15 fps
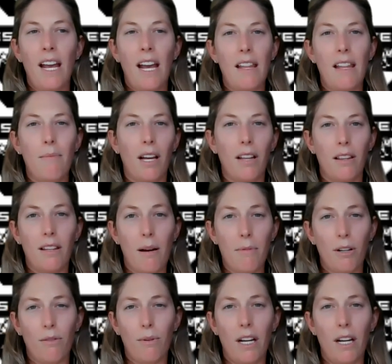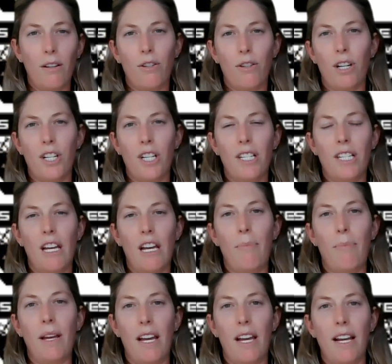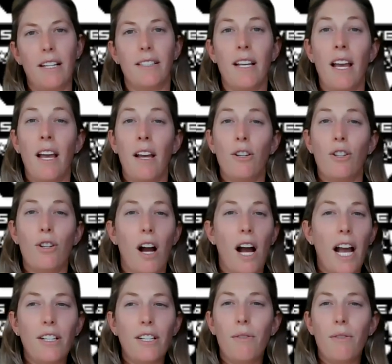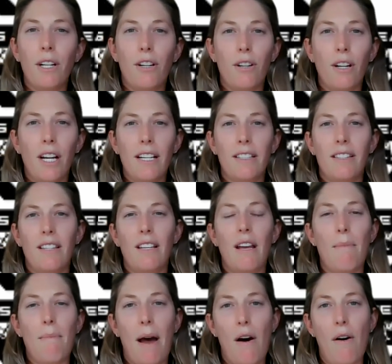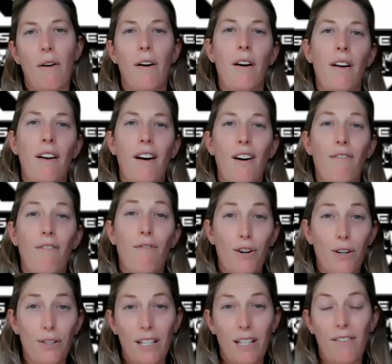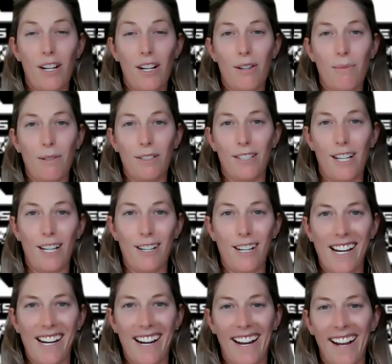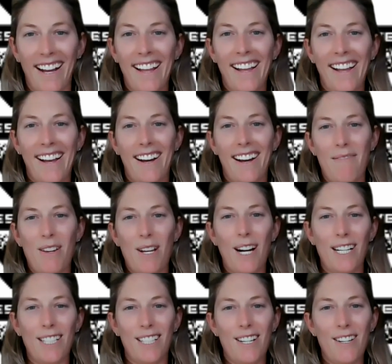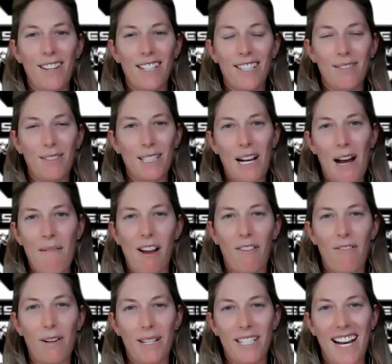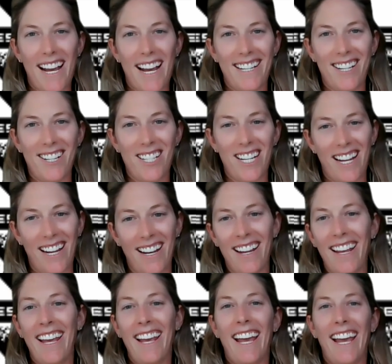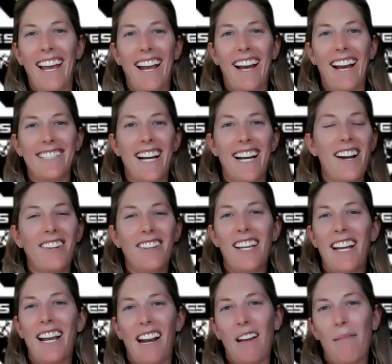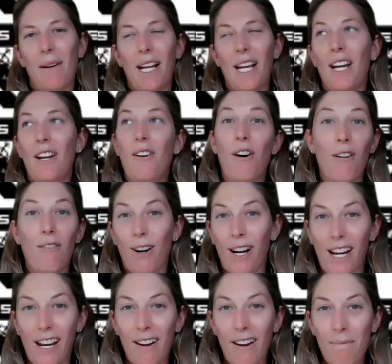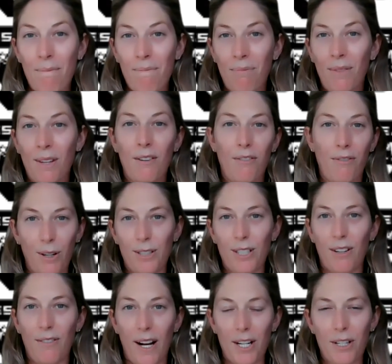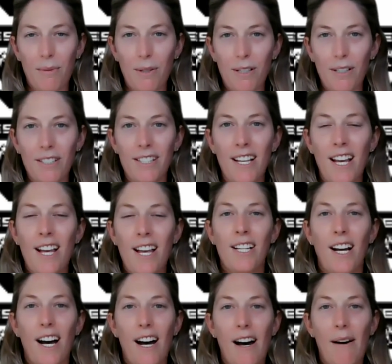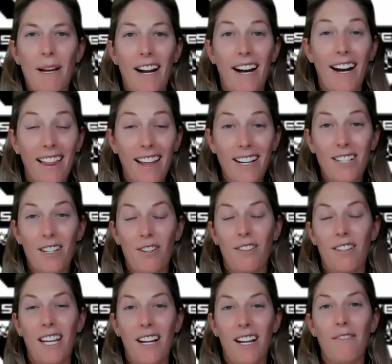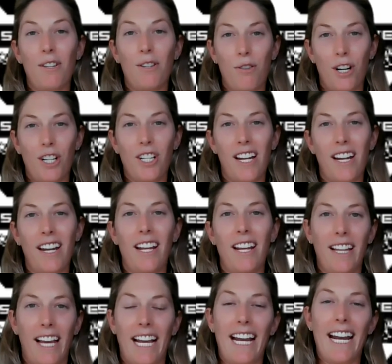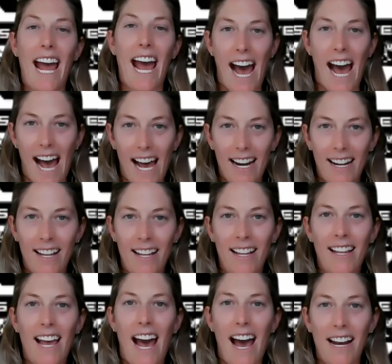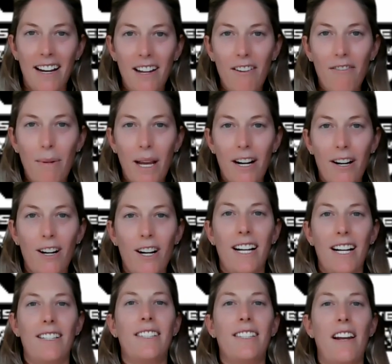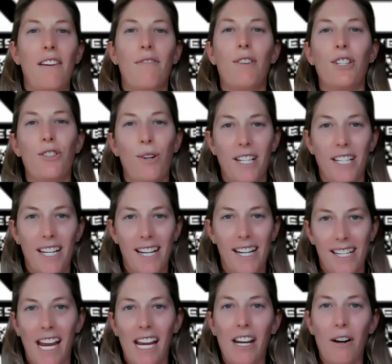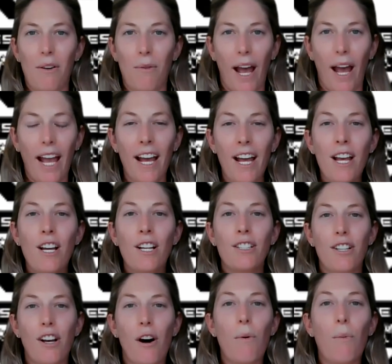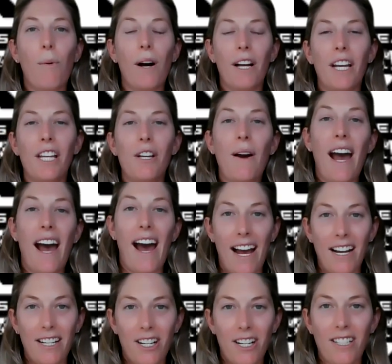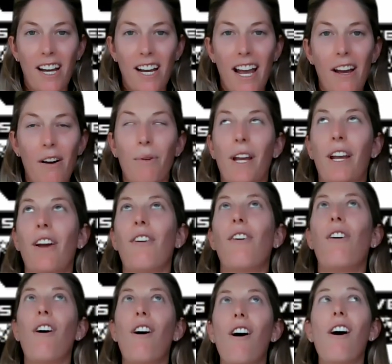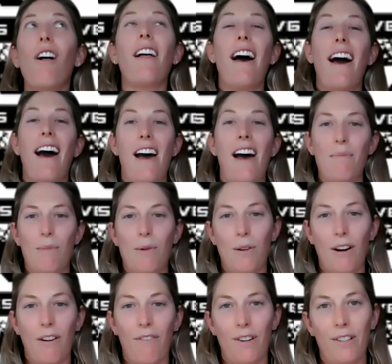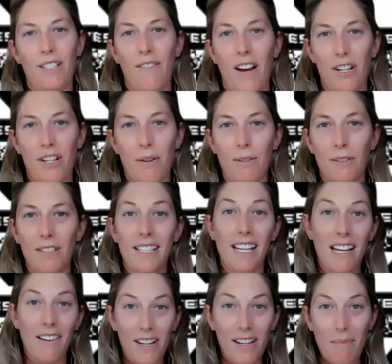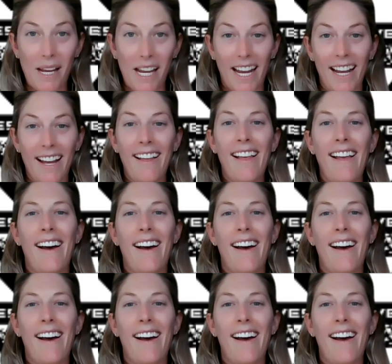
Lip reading: And then my number 3 nutrition tip is try to increase the amount of fruits and vegetables that you're eating. You guys knew this was coming from a dietitian, and I don't think anybody can overeat fruits or vegetables. And I like to think of nutrition in like an additive manner instead of restricting and taking away. So what can you add to your diet? We can all add more fruits and vegetables, even me.